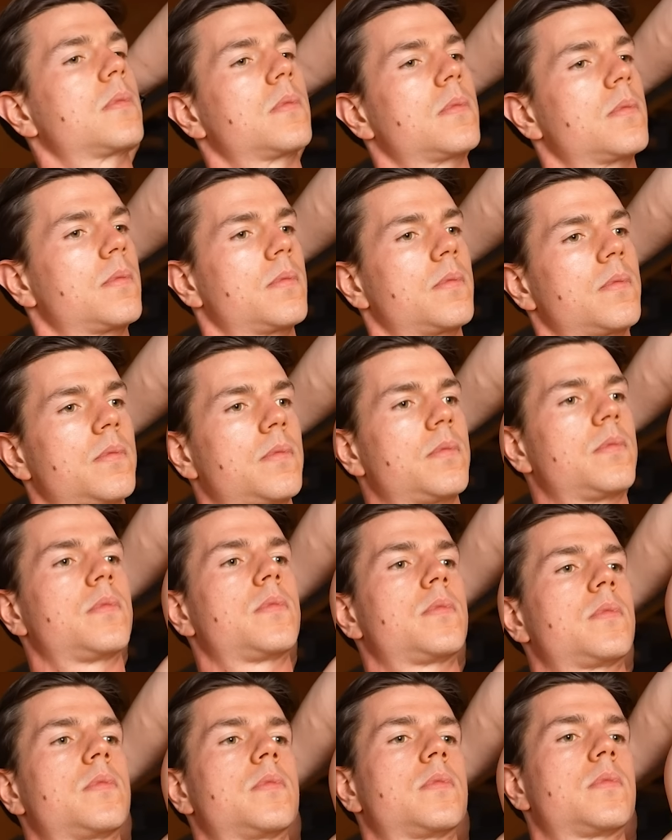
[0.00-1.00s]
you're in the
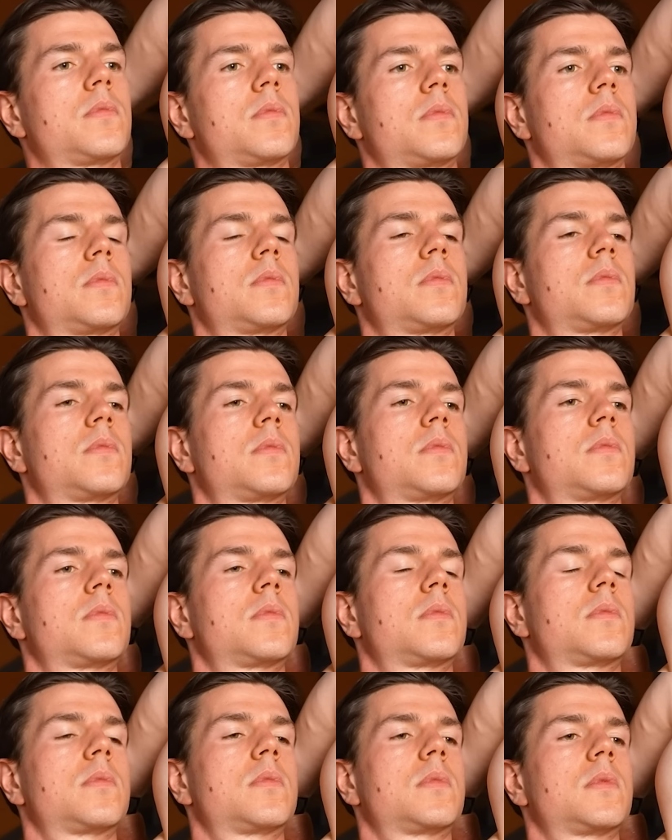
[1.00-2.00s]
position to be
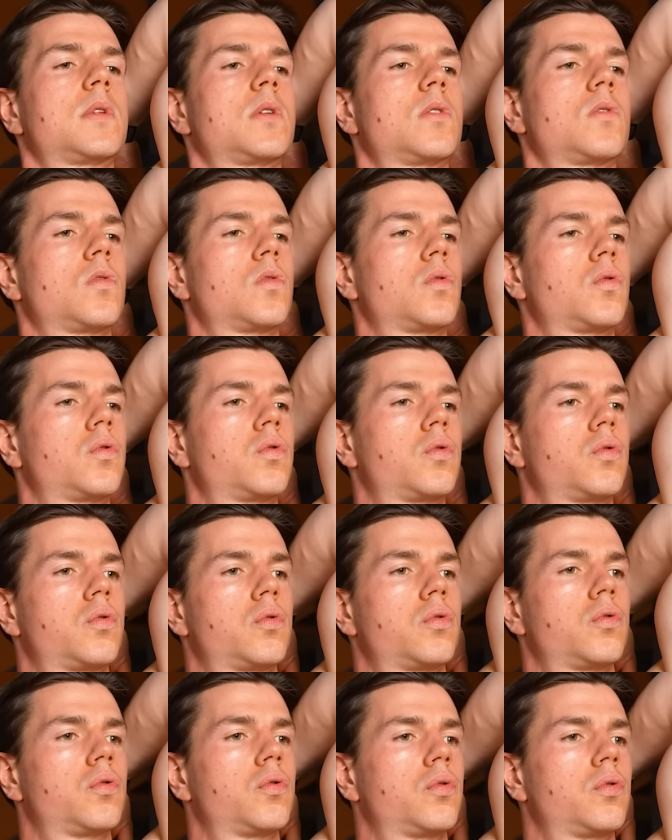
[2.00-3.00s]
able to train
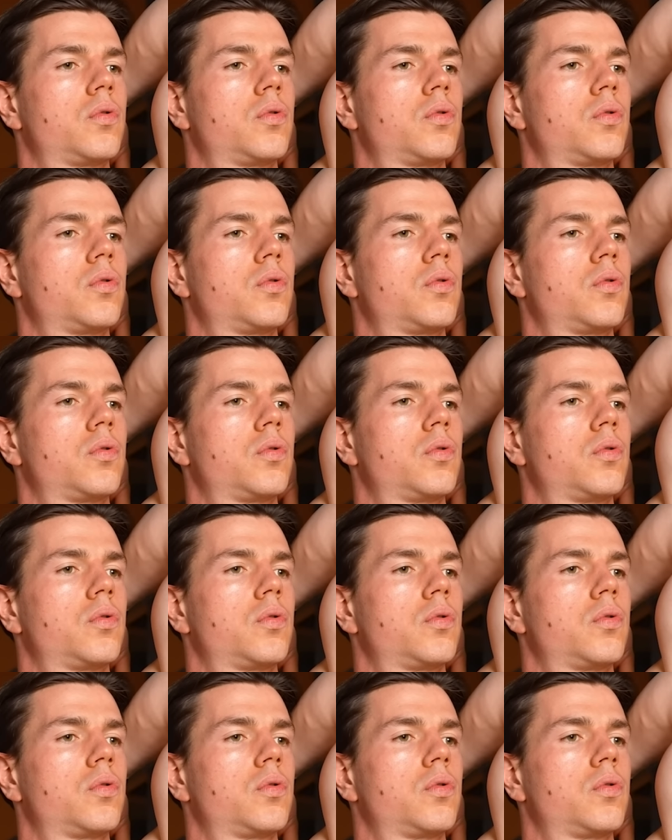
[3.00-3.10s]
both